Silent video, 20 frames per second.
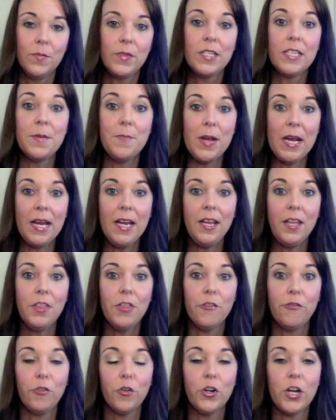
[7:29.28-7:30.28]
To me,
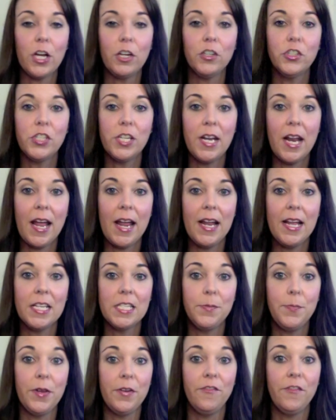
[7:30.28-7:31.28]
the $4 a day
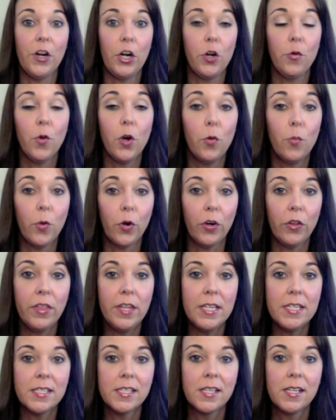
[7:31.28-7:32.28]
has been very well worth
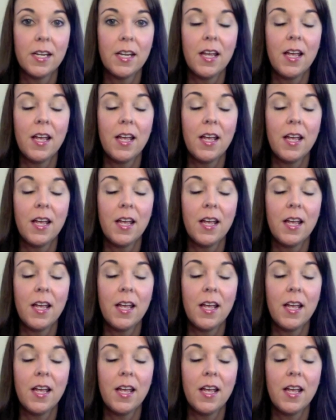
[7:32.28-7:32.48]
it.